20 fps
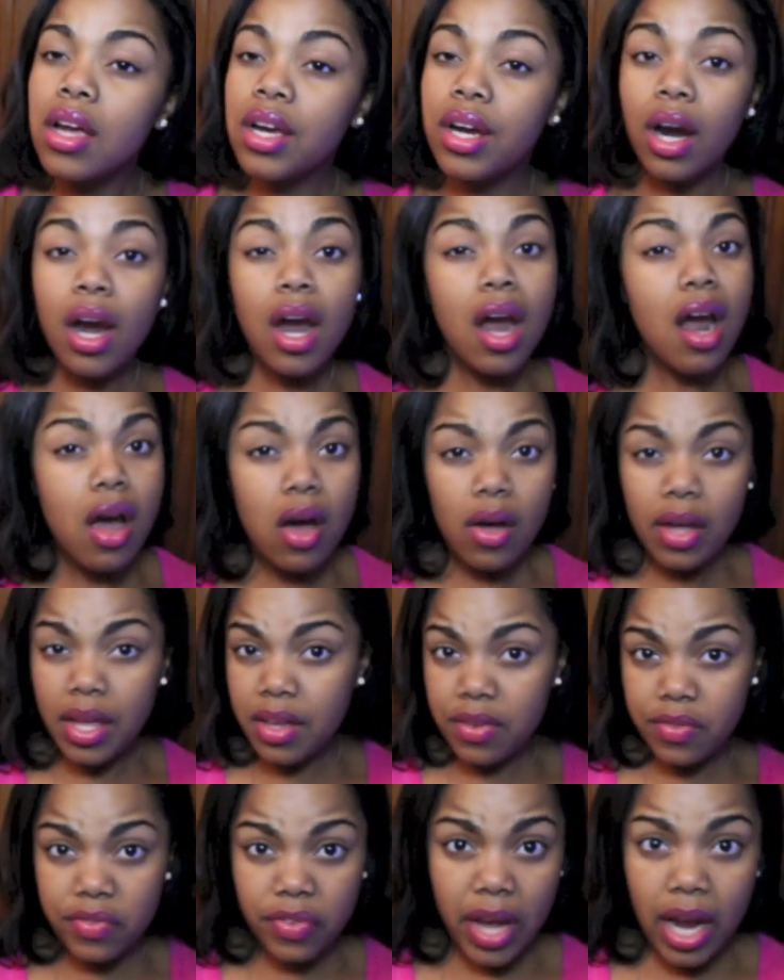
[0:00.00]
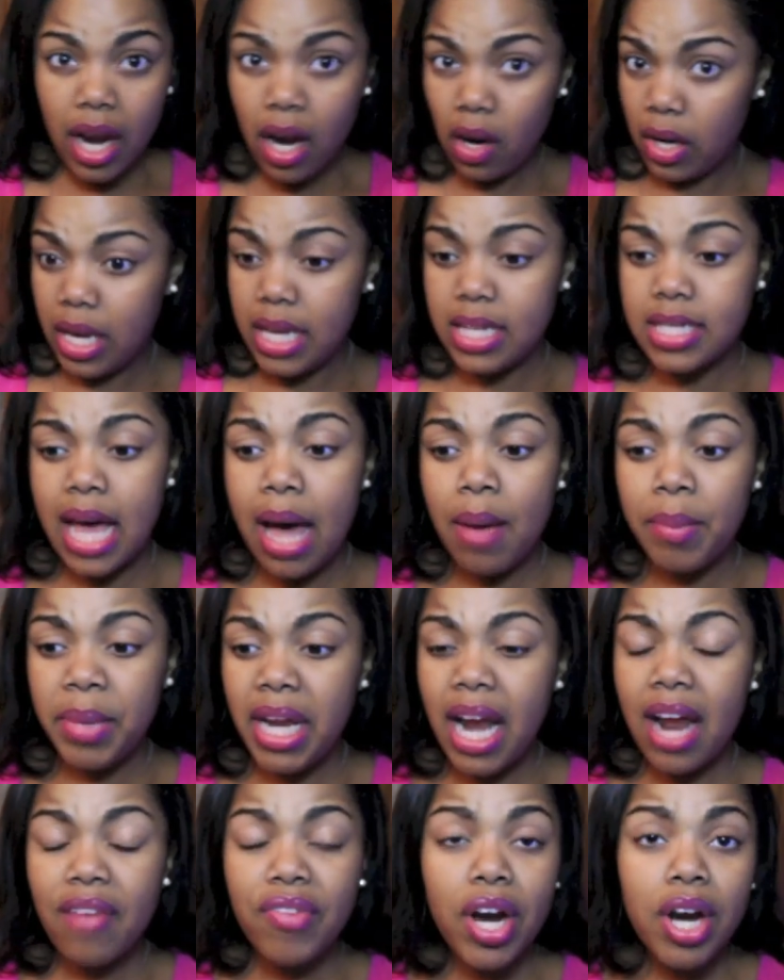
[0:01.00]
Girl, it varies. I
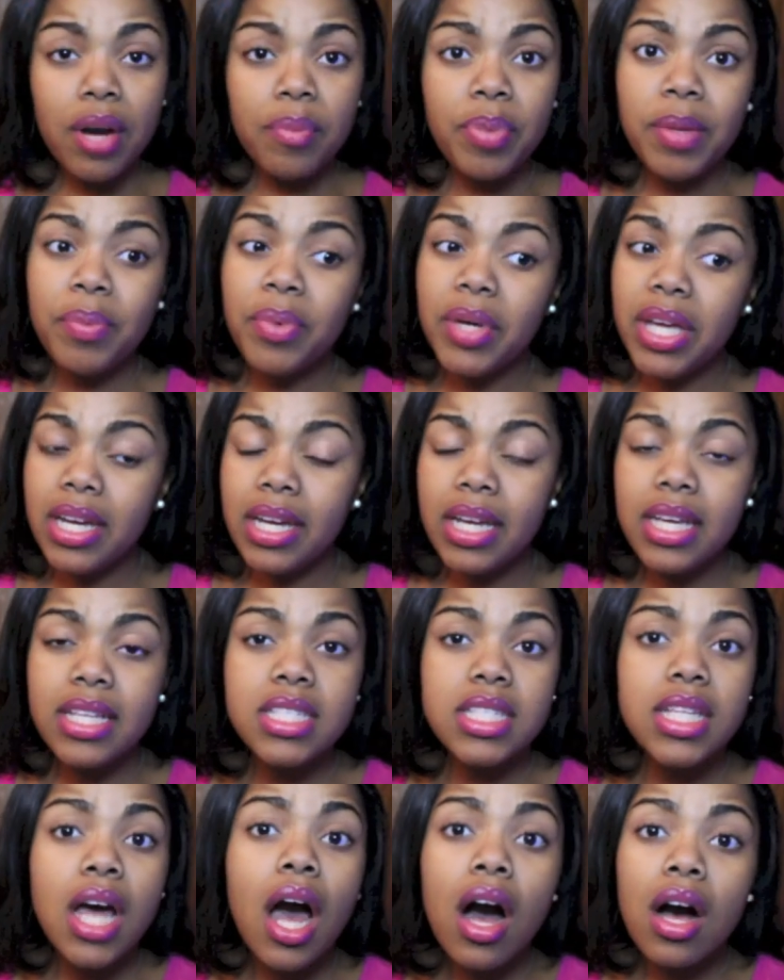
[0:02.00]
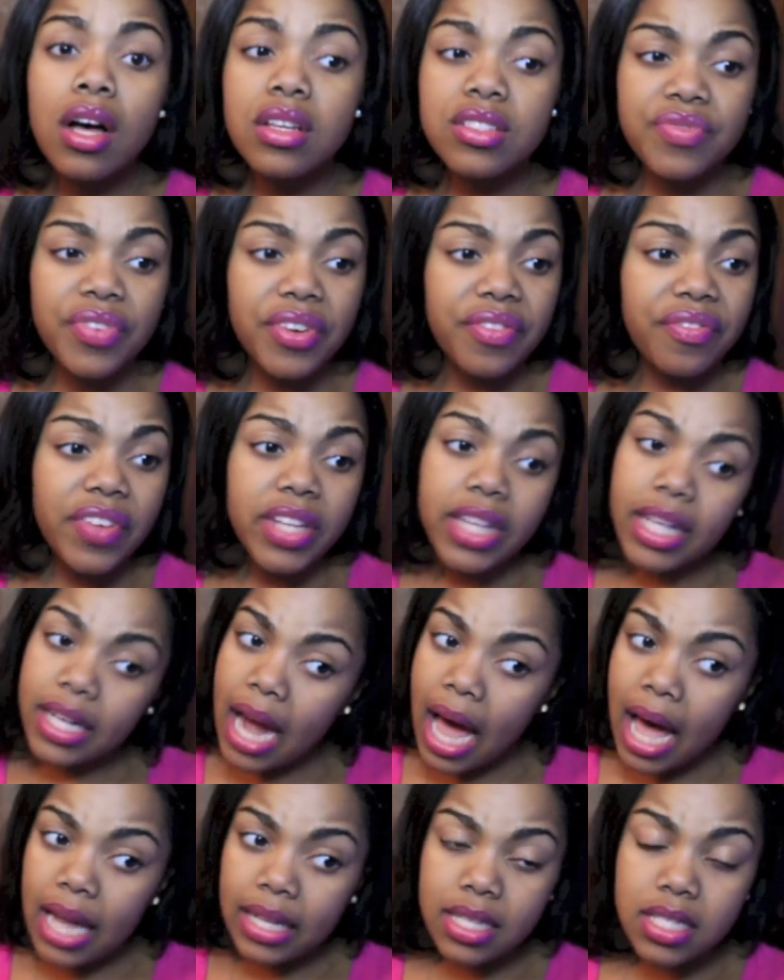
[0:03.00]
mean, I've heard people getting installs for fifty
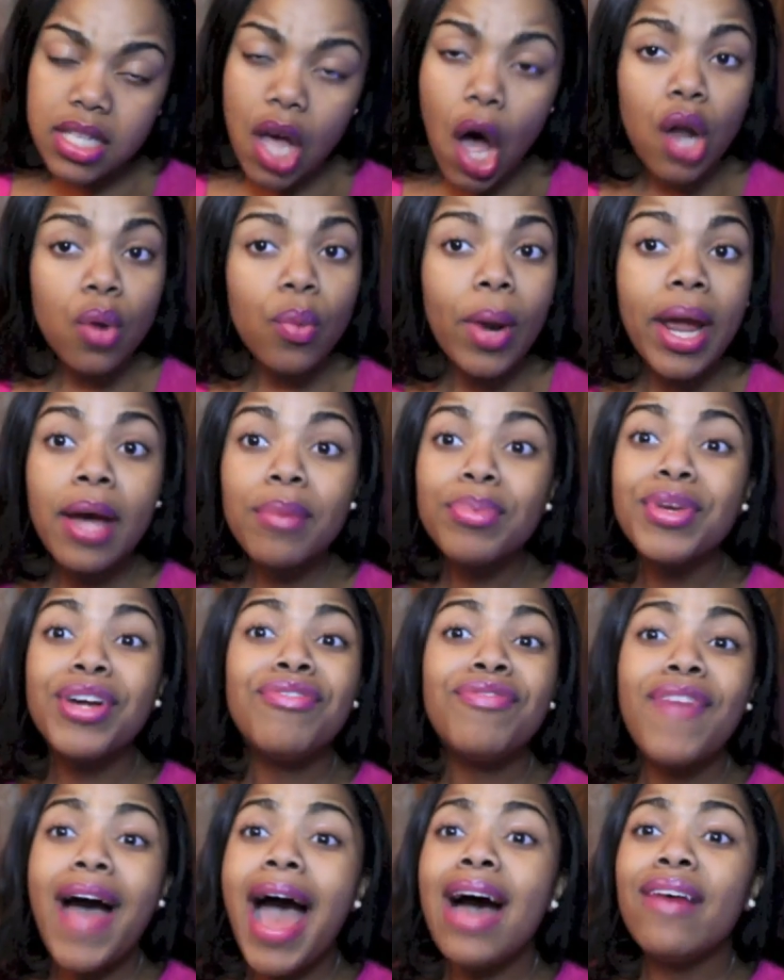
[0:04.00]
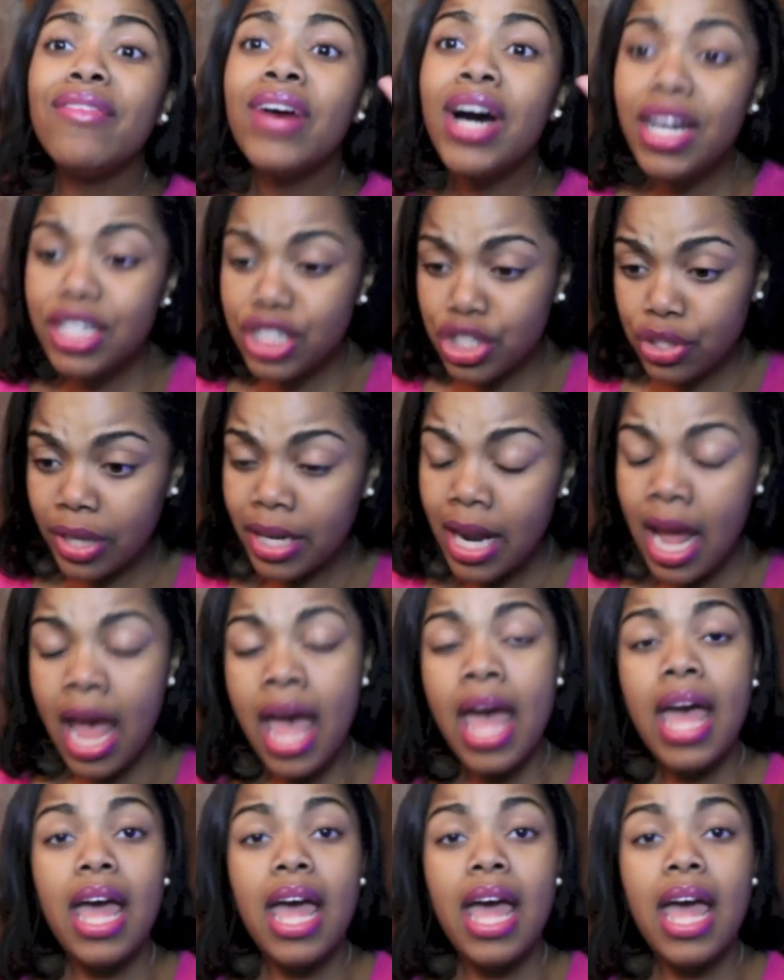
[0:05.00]
dollars all the way up to five hundred dollars.